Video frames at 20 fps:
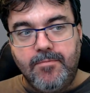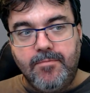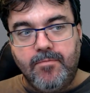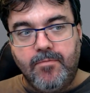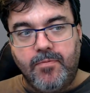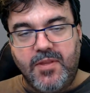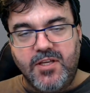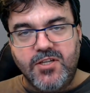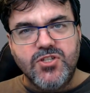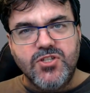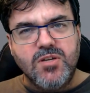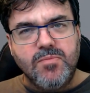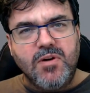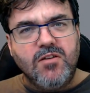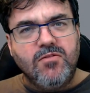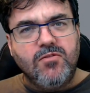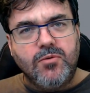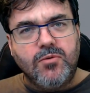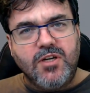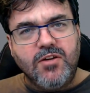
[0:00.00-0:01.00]
This is a bit of
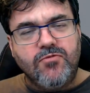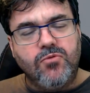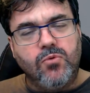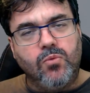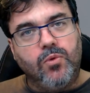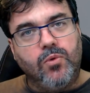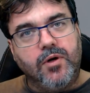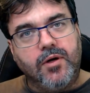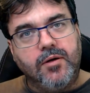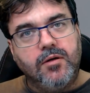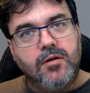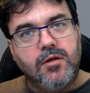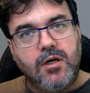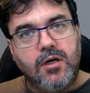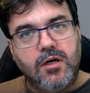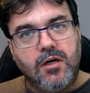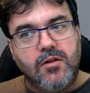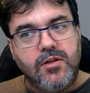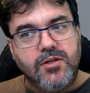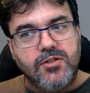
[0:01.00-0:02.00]
a different one.
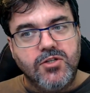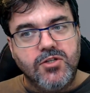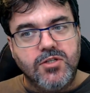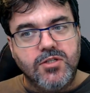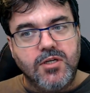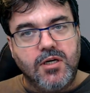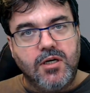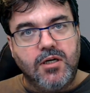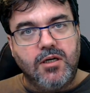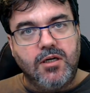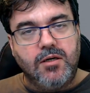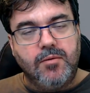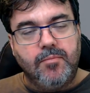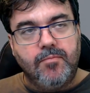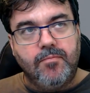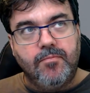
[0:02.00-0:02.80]
This is an